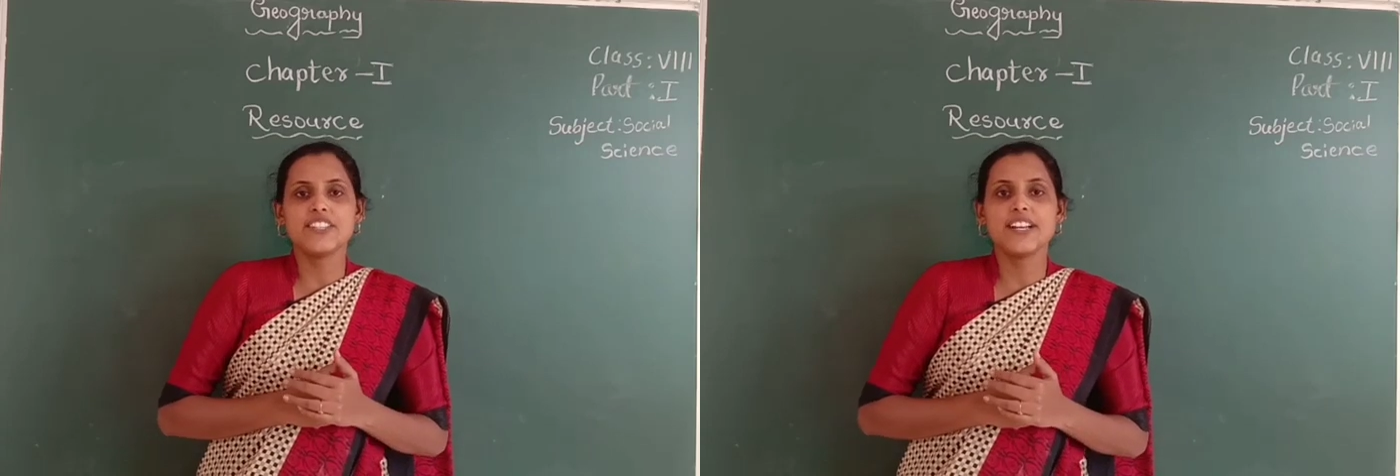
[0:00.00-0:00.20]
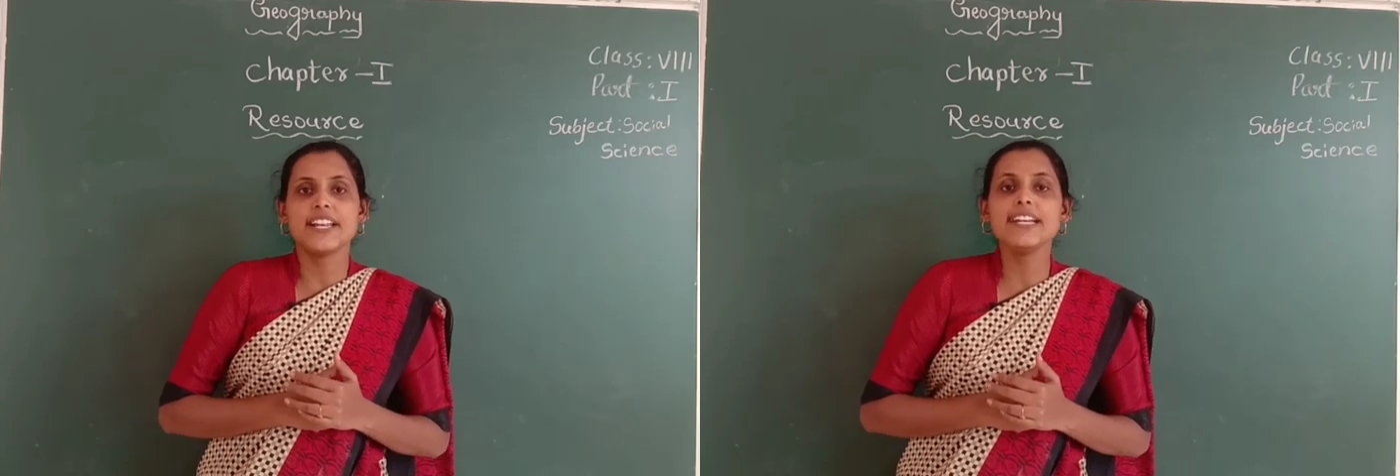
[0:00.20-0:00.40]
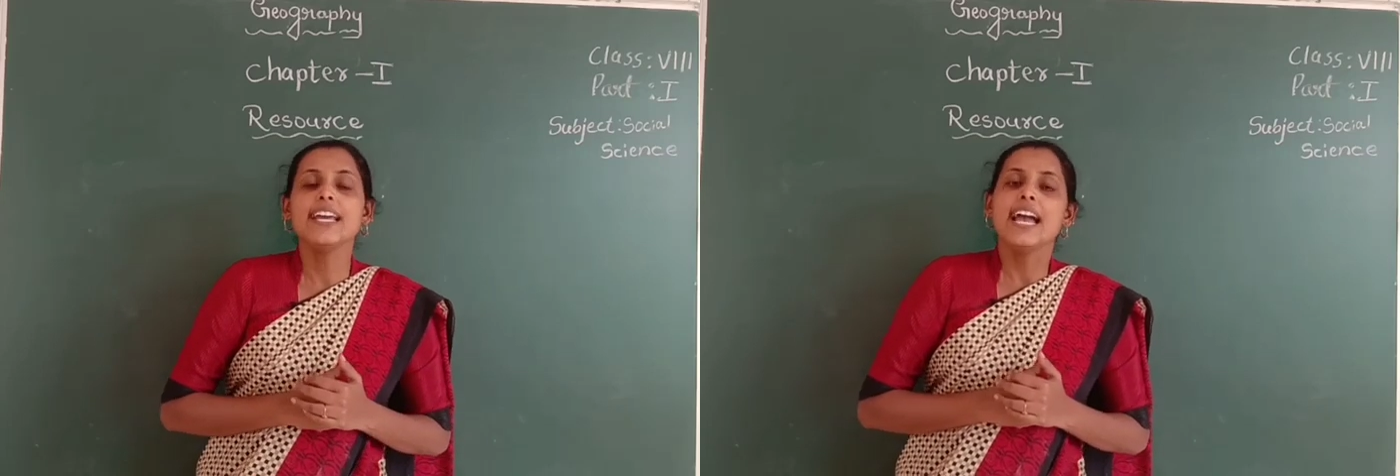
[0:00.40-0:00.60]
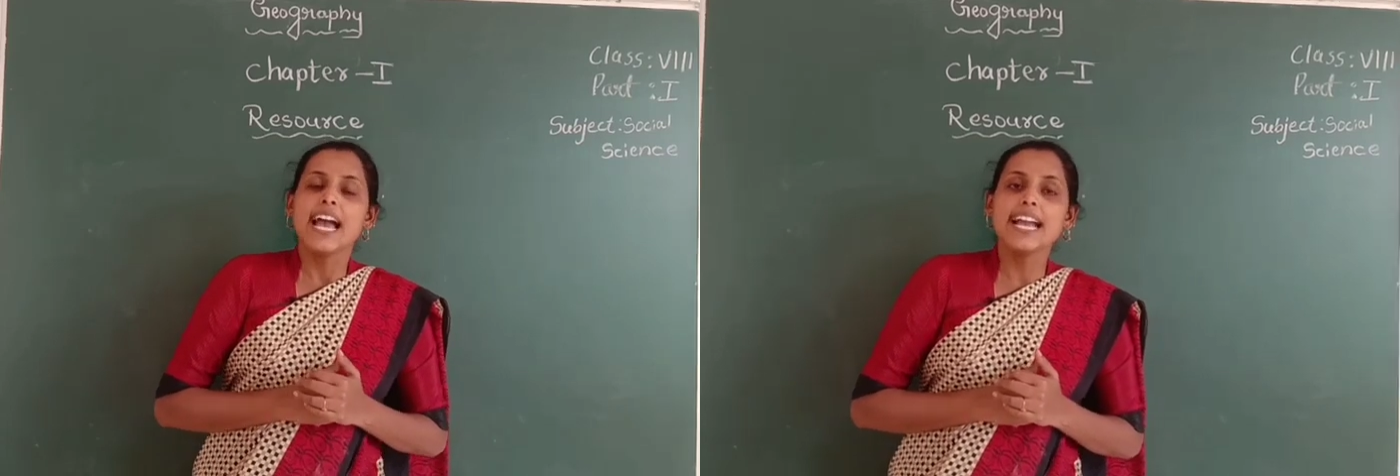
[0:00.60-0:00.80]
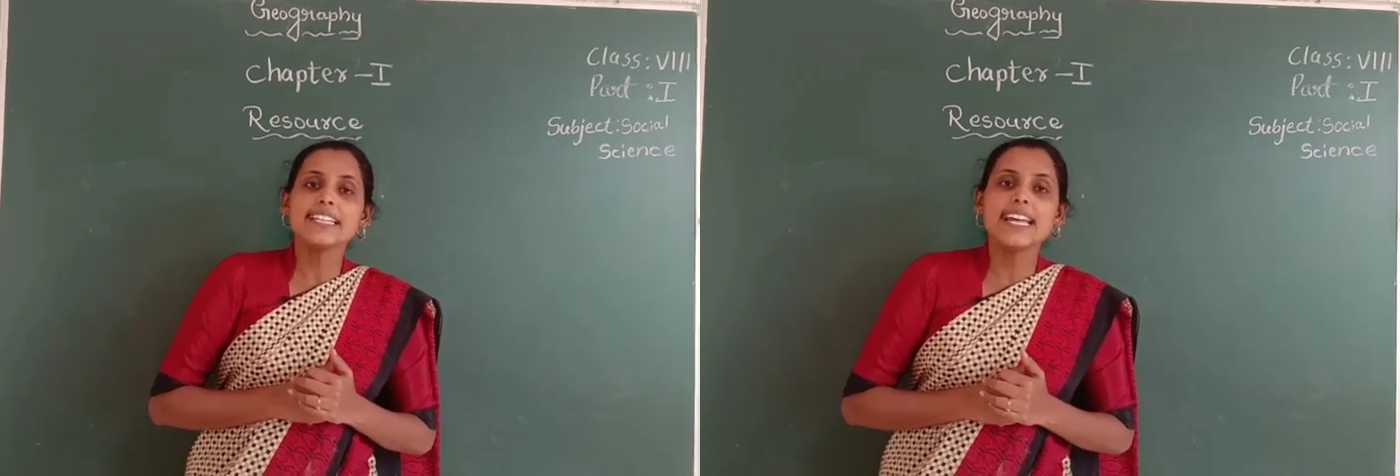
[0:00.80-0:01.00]
children,
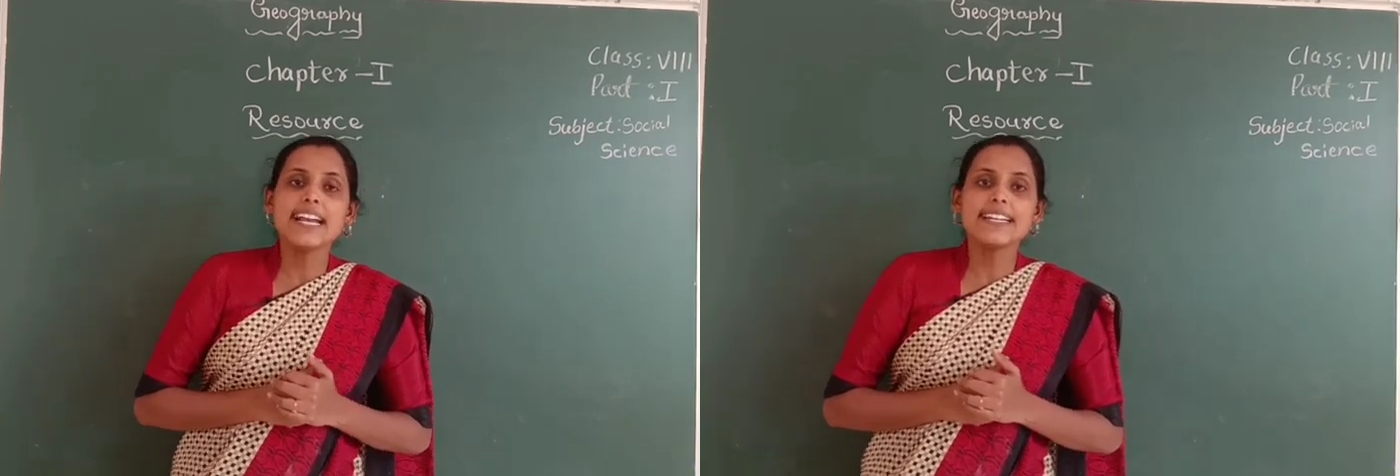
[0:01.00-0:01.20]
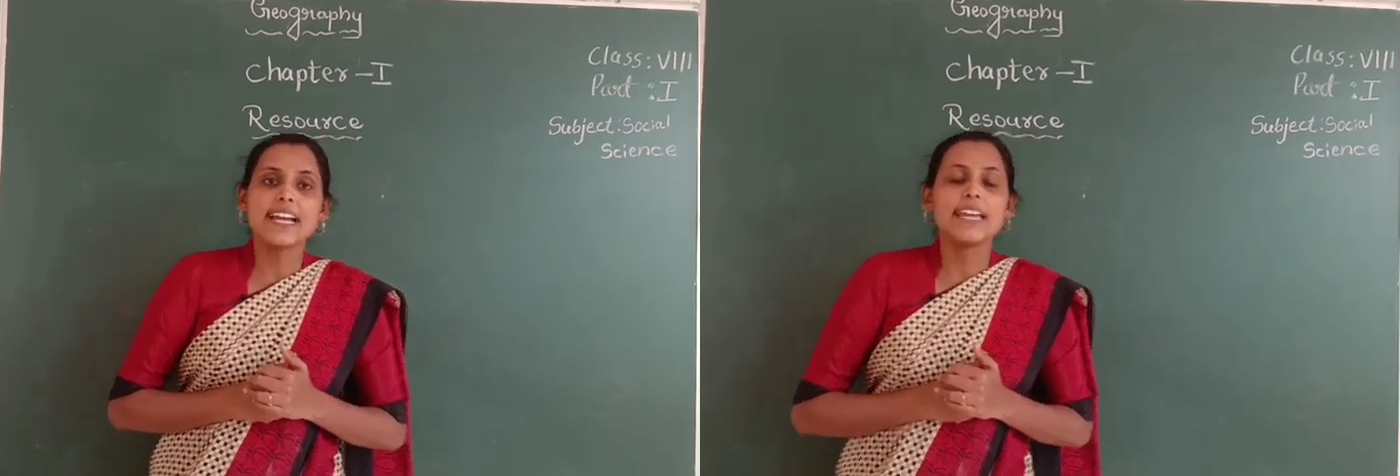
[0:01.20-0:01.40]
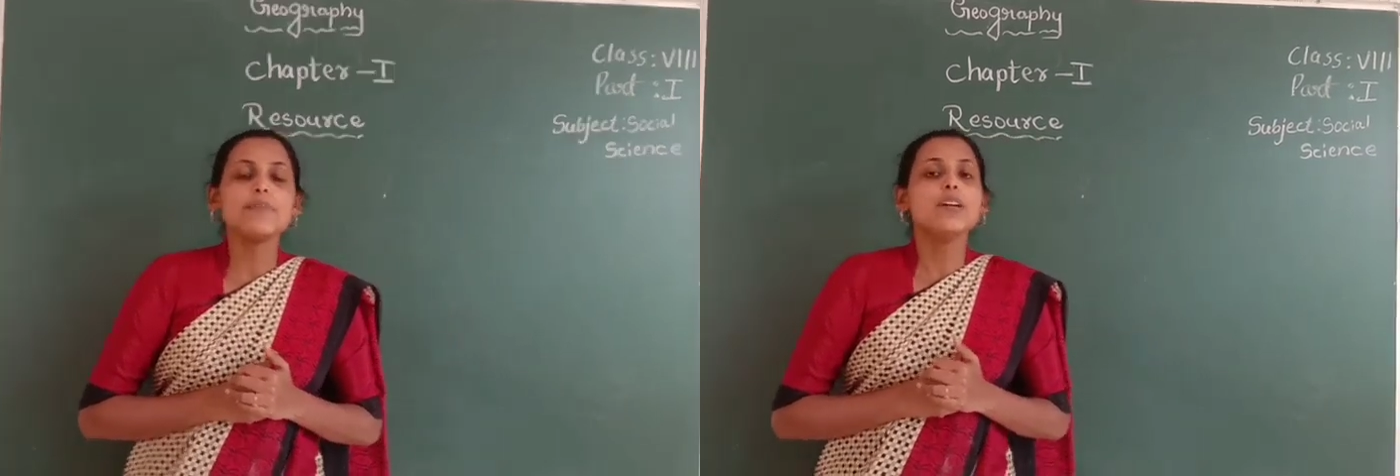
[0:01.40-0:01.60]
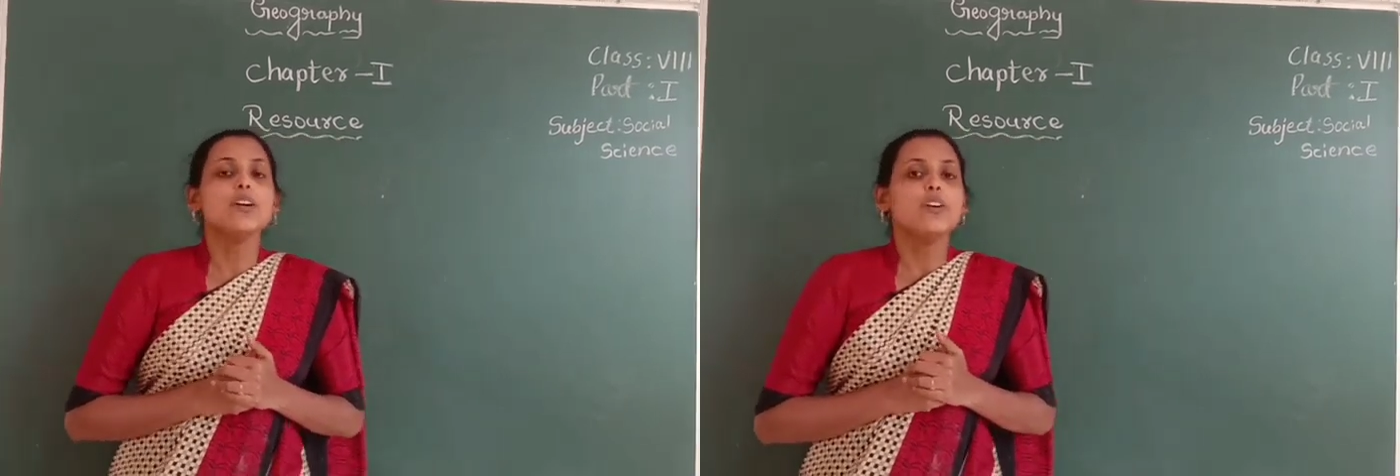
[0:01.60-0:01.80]
at that time